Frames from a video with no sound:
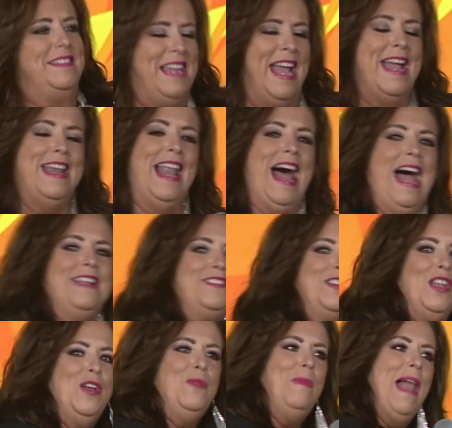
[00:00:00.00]
Deadlines
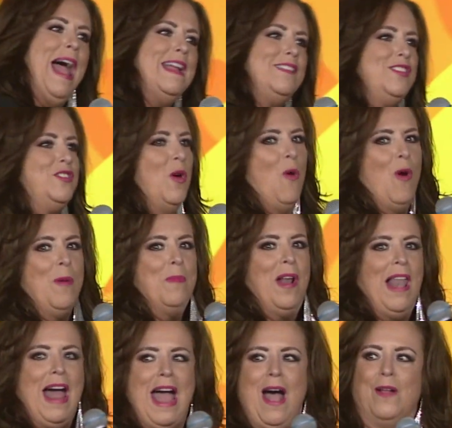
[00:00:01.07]
loom like storm
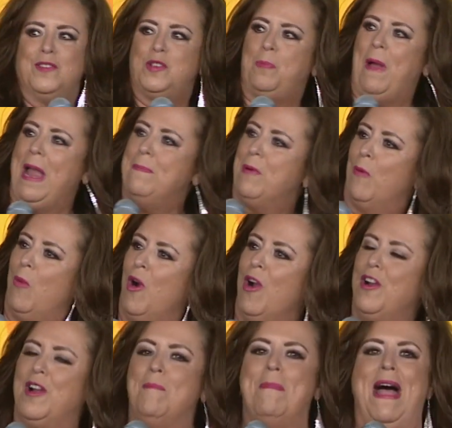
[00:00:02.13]
clouds,
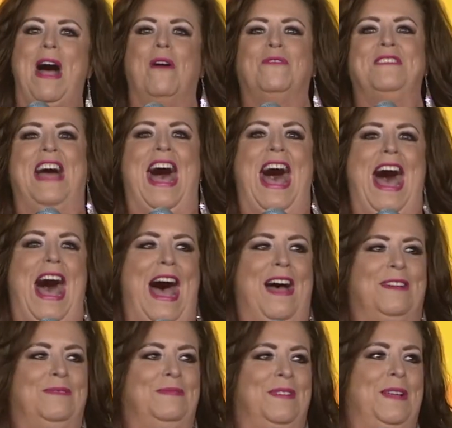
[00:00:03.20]
paperwork a mountain high.
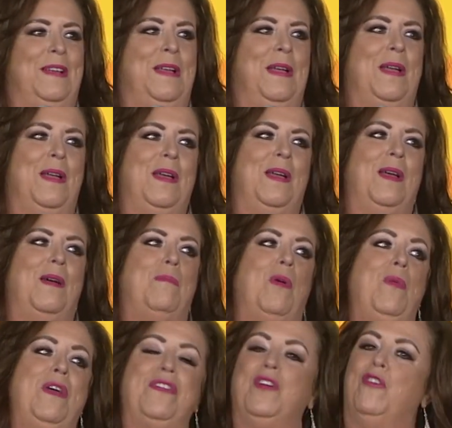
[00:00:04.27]

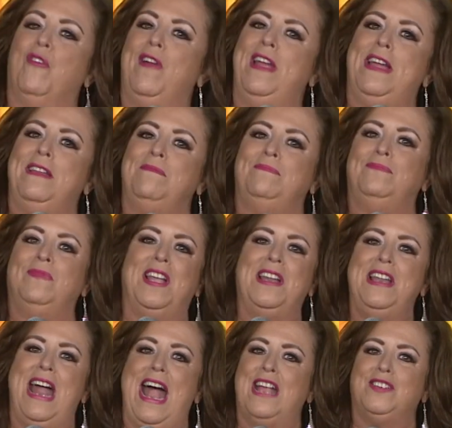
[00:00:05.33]
But with a grin
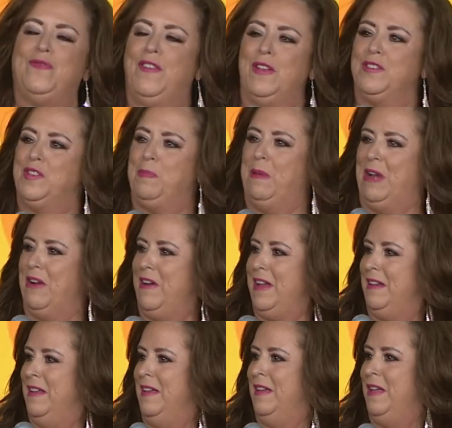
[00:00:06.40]
and a Nashville
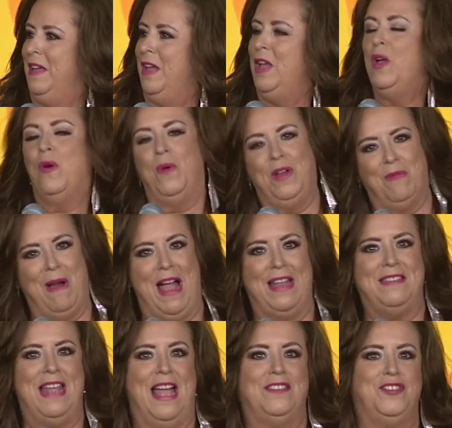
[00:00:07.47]
spirit, we
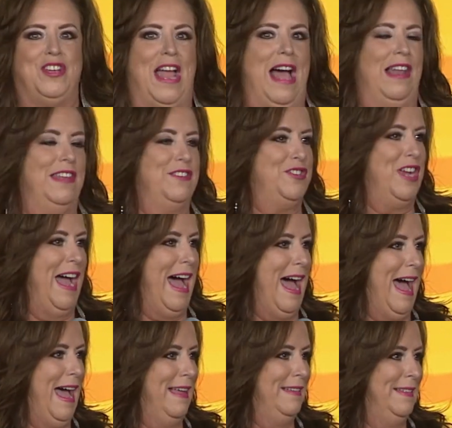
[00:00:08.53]
ride that challenge
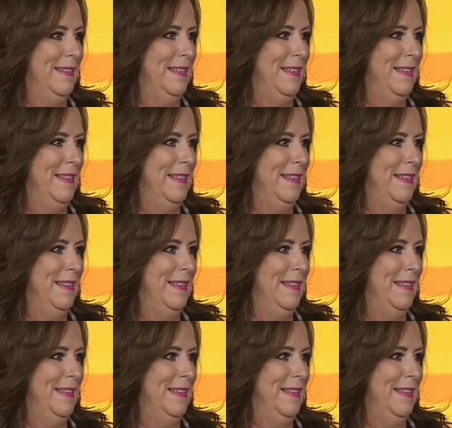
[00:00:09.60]
high.